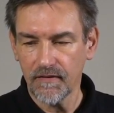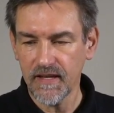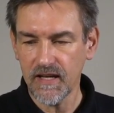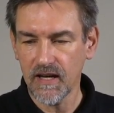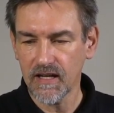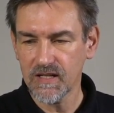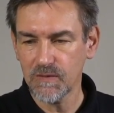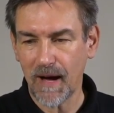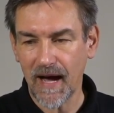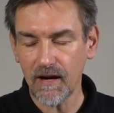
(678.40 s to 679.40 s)
The
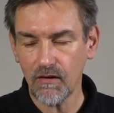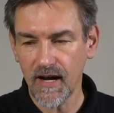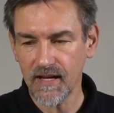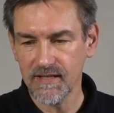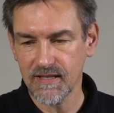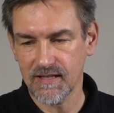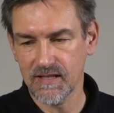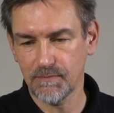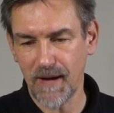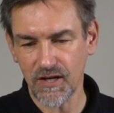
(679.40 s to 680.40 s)
Inspire has a
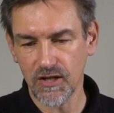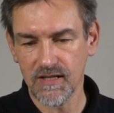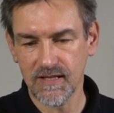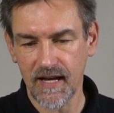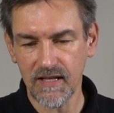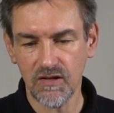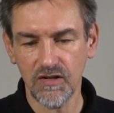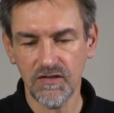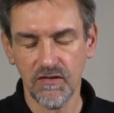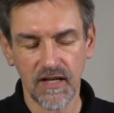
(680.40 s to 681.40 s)
special sensor
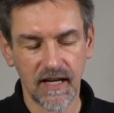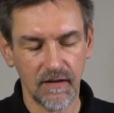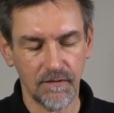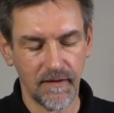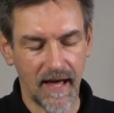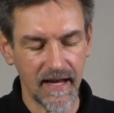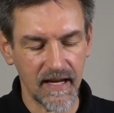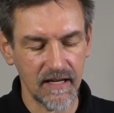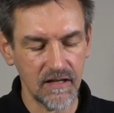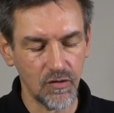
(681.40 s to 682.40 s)
so you can fly
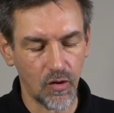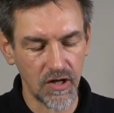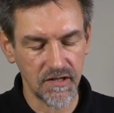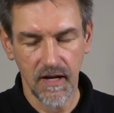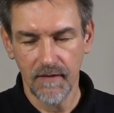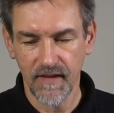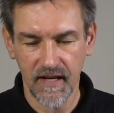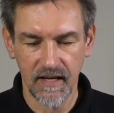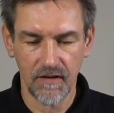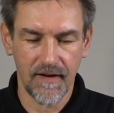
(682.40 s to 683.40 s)
indoors,
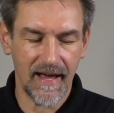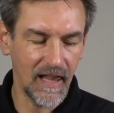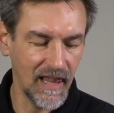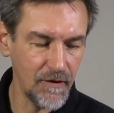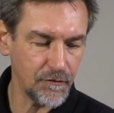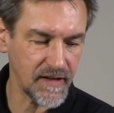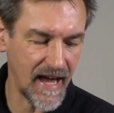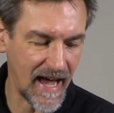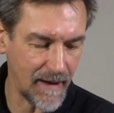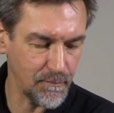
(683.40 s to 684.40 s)
and if I lift
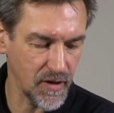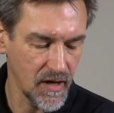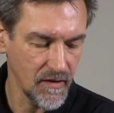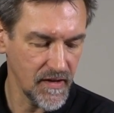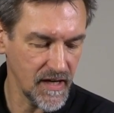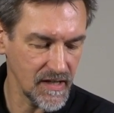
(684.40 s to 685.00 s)
up the